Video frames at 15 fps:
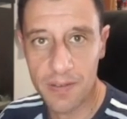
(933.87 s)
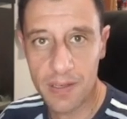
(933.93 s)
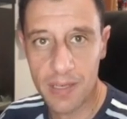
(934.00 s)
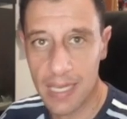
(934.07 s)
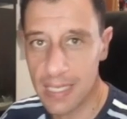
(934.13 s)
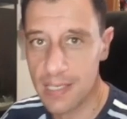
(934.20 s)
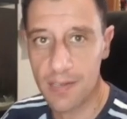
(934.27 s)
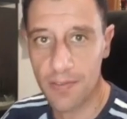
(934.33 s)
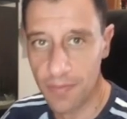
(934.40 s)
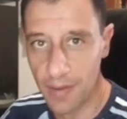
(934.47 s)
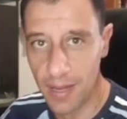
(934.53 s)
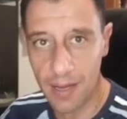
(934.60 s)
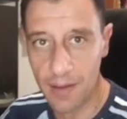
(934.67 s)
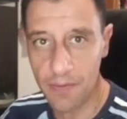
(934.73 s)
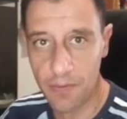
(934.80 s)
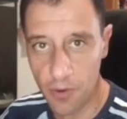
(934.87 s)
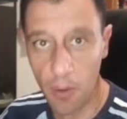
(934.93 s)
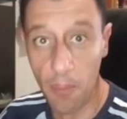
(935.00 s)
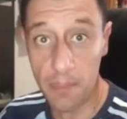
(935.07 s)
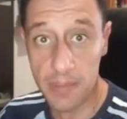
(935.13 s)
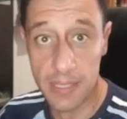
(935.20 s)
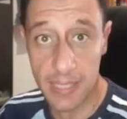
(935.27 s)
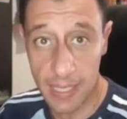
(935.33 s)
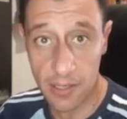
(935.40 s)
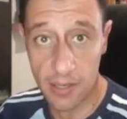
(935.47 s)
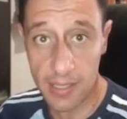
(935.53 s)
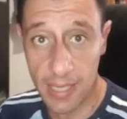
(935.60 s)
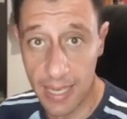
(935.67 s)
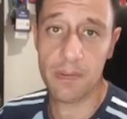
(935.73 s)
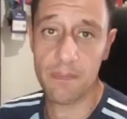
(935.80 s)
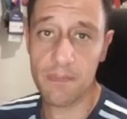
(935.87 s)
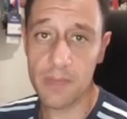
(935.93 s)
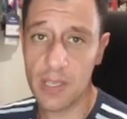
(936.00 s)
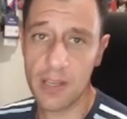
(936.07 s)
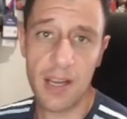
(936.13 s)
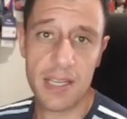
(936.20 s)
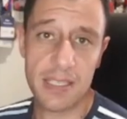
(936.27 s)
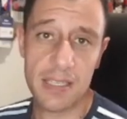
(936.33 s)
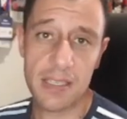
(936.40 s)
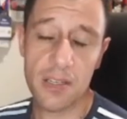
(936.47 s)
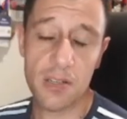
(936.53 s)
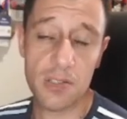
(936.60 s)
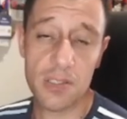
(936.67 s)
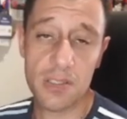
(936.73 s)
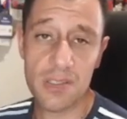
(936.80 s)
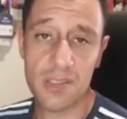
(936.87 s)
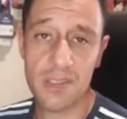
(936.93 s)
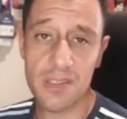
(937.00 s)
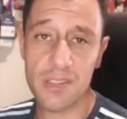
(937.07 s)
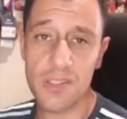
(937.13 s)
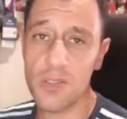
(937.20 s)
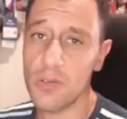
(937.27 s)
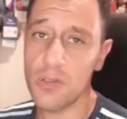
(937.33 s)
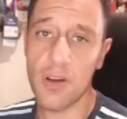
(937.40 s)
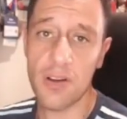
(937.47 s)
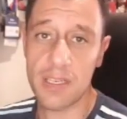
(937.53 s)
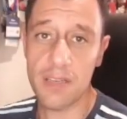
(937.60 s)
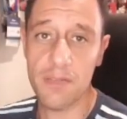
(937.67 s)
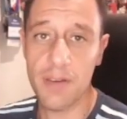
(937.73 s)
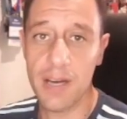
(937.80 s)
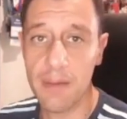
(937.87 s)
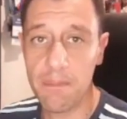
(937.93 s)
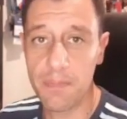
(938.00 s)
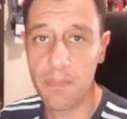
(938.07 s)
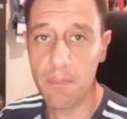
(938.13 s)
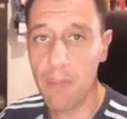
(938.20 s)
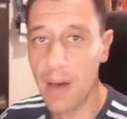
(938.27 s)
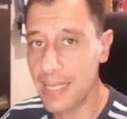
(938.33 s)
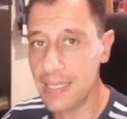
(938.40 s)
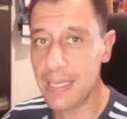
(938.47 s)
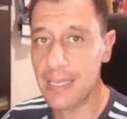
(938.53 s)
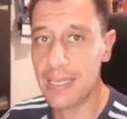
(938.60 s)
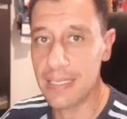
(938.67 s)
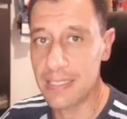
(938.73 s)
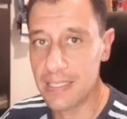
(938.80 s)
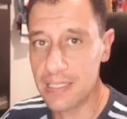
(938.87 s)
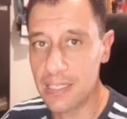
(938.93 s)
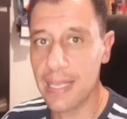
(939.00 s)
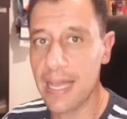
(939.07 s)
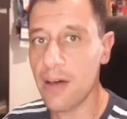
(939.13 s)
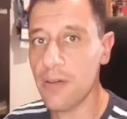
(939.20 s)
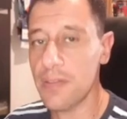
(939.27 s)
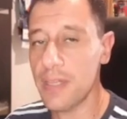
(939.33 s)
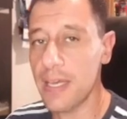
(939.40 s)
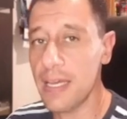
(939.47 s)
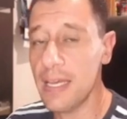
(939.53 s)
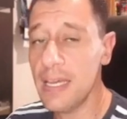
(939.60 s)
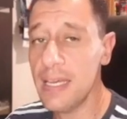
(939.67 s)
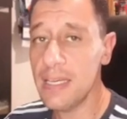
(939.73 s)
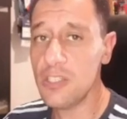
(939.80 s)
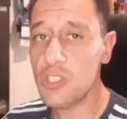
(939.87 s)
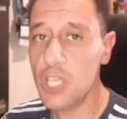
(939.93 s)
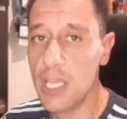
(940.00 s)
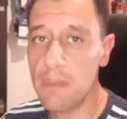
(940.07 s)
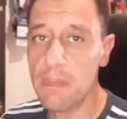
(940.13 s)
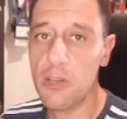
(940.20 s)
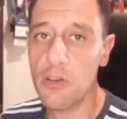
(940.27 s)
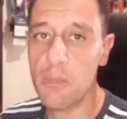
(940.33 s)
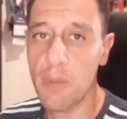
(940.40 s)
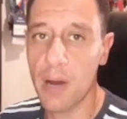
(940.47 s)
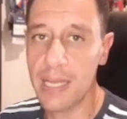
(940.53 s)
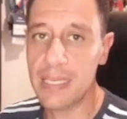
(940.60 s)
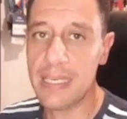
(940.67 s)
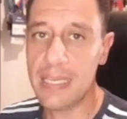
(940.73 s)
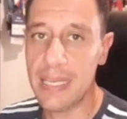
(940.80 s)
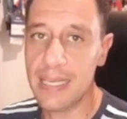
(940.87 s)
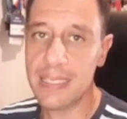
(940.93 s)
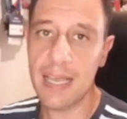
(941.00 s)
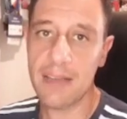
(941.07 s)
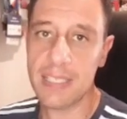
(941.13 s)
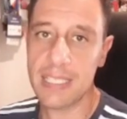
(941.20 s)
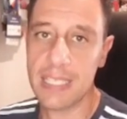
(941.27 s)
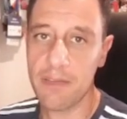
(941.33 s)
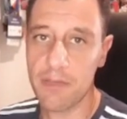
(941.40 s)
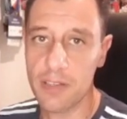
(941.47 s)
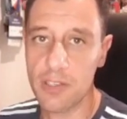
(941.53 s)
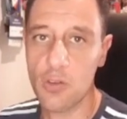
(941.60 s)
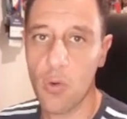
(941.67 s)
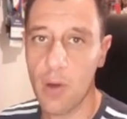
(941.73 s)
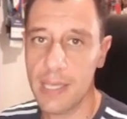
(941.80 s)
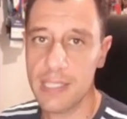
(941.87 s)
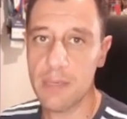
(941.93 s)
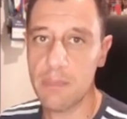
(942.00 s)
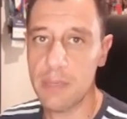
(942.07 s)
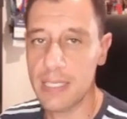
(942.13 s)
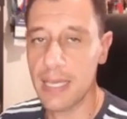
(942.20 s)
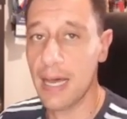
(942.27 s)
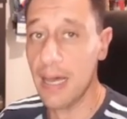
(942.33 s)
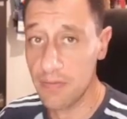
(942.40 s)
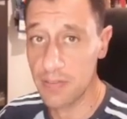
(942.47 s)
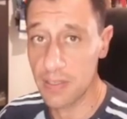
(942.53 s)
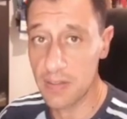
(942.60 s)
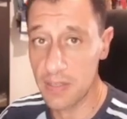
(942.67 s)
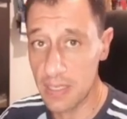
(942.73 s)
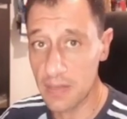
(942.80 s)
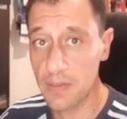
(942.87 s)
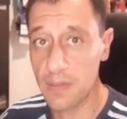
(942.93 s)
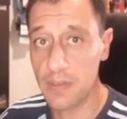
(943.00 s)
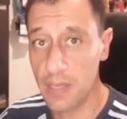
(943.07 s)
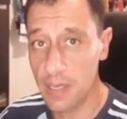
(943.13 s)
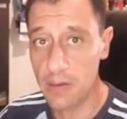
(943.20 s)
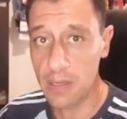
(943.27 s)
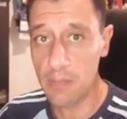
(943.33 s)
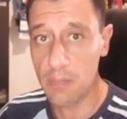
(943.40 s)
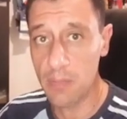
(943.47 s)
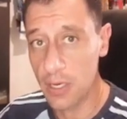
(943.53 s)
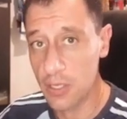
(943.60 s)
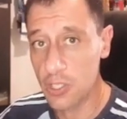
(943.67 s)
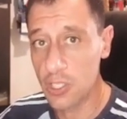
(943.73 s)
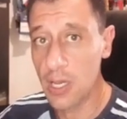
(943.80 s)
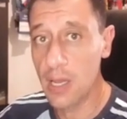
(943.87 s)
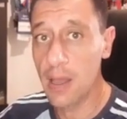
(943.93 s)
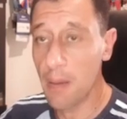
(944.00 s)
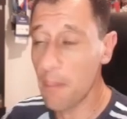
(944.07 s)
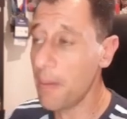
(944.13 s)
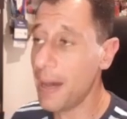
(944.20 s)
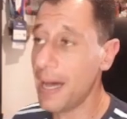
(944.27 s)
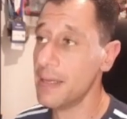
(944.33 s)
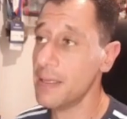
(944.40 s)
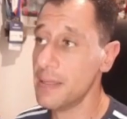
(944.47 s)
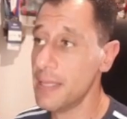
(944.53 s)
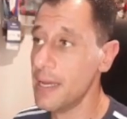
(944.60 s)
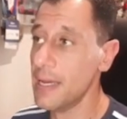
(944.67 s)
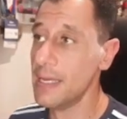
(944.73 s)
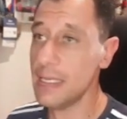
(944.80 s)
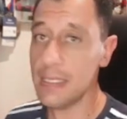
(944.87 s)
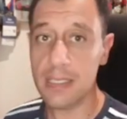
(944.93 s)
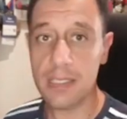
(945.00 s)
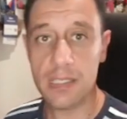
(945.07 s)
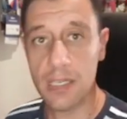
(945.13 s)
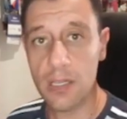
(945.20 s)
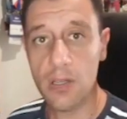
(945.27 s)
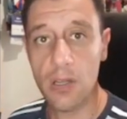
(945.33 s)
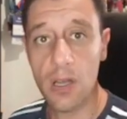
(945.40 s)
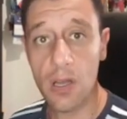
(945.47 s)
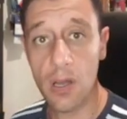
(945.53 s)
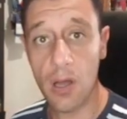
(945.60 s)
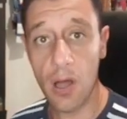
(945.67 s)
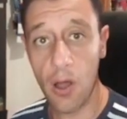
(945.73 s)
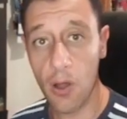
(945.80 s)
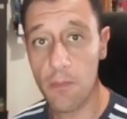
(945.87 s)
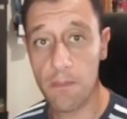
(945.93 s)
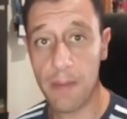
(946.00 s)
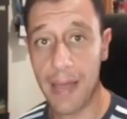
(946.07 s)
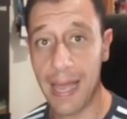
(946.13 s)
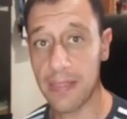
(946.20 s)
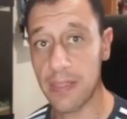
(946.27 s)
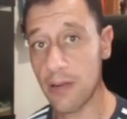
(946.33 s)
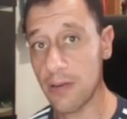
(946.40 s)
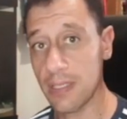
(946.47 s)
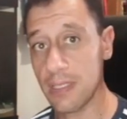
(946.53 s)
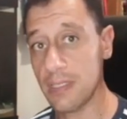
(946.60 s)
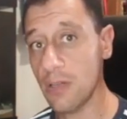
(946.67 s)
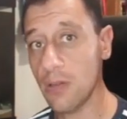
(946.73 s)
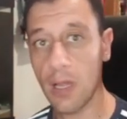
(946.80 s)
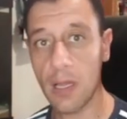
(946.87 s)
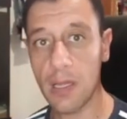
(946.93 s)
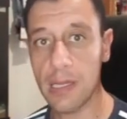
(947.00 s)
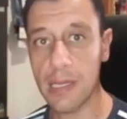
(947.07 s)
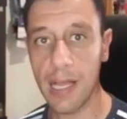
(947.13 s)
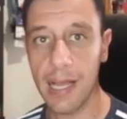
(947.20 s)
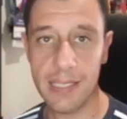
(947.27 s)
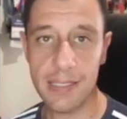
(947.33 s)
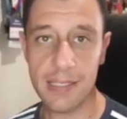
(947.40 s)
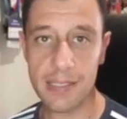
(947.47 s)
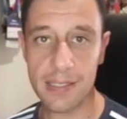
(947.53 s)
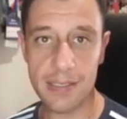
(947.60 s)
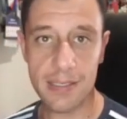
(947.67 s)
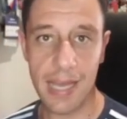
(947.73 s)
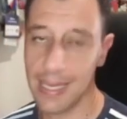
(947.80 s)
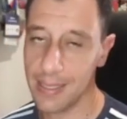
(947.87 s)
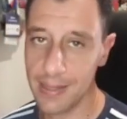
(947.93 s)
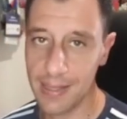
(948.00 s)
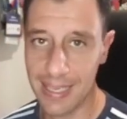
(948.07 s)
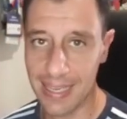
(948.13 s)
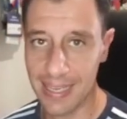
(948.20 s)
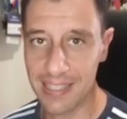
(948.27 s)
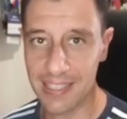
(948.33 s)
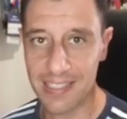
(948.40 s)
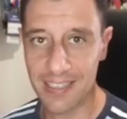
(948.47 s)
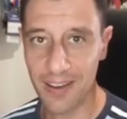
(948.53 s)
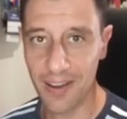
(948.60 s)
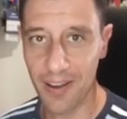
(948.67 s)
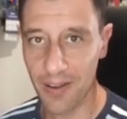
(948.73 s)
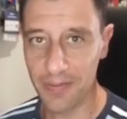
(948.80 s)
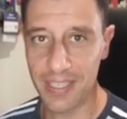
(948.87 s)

It's far from dead, okay? So guys and girls, do not give up. Mining is still out there. G P U mining, yes, has suffered quite a bit after the Ethereum merge, but there is still hope and there is still light at the end of the